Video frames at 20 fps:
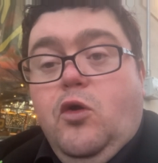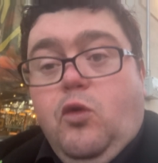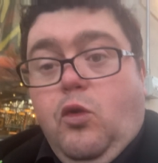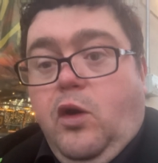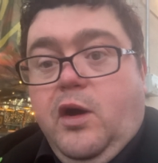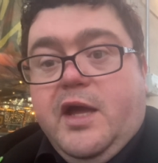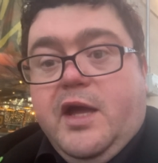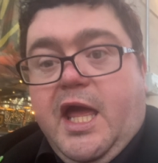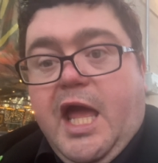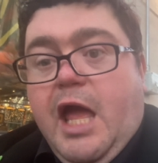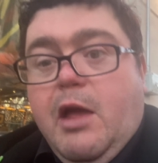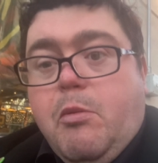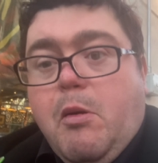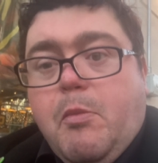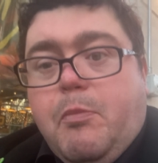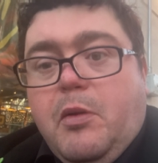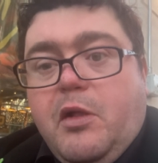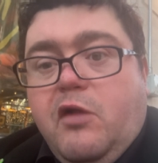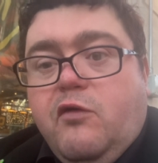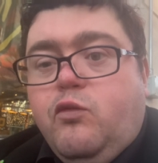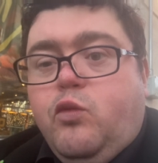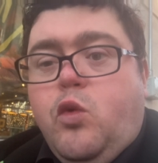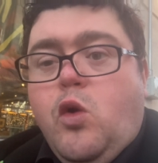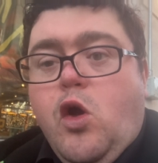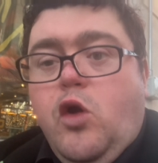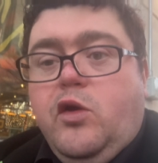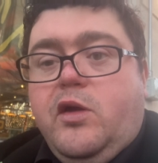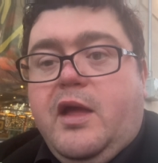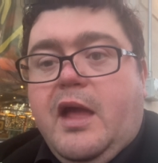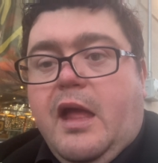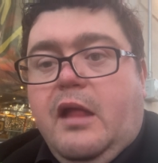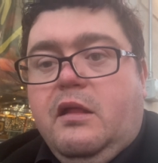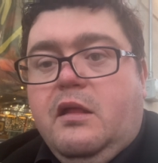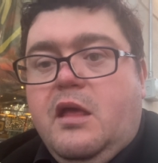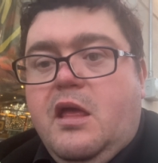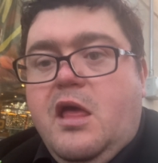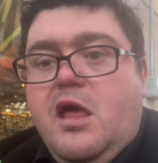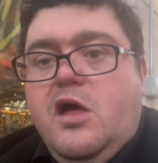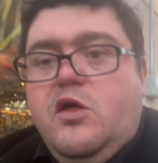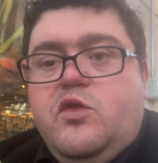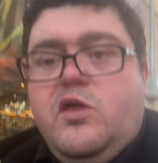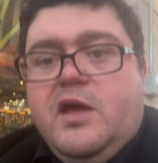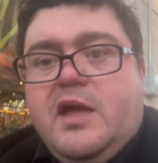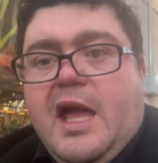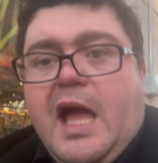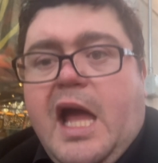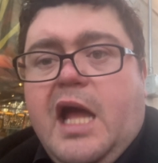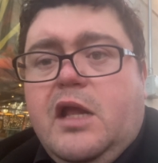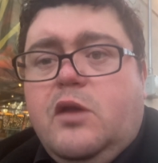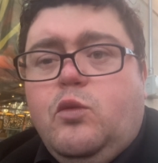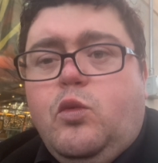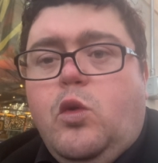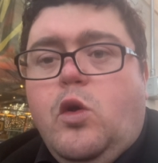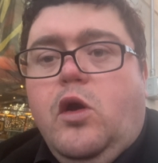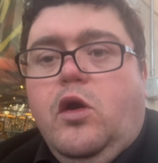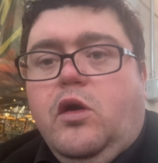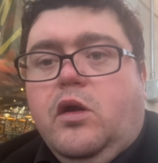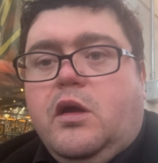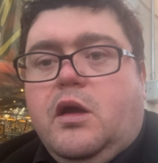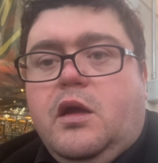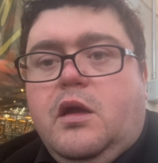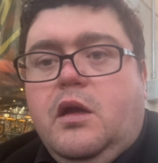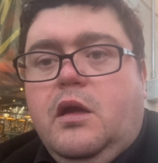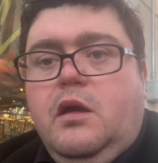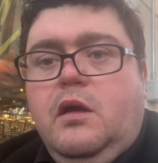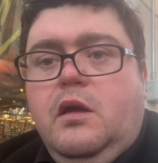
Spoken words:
who are capable of working. They can work.